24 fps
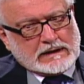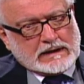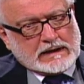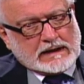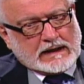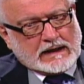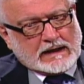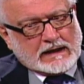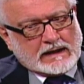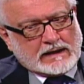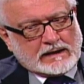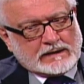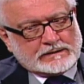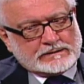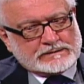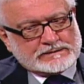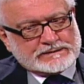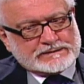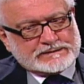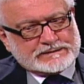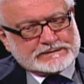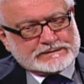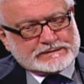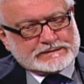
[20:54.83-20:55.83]

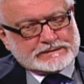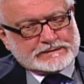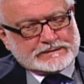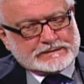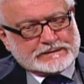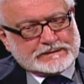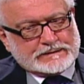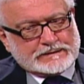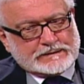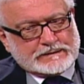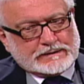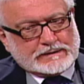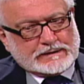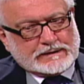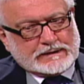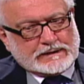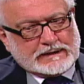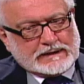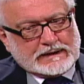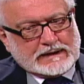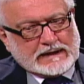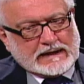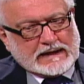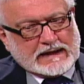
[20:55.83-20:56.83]
and
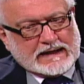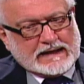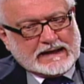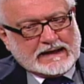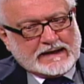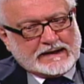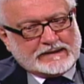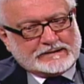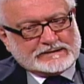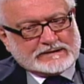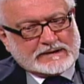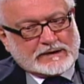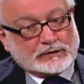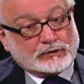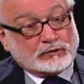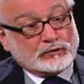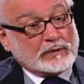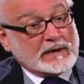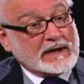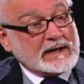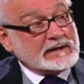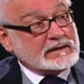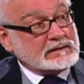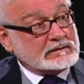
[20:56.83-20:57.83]
I had a
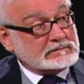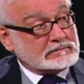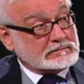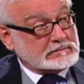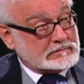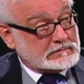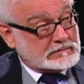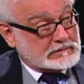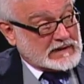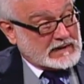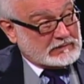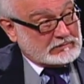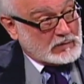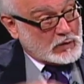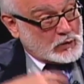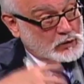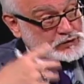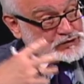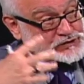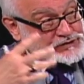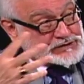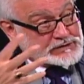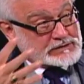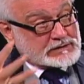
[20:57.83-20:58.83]
great
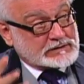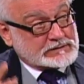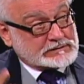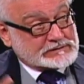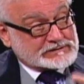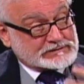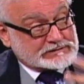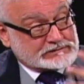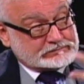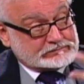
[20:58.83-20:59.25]
emotional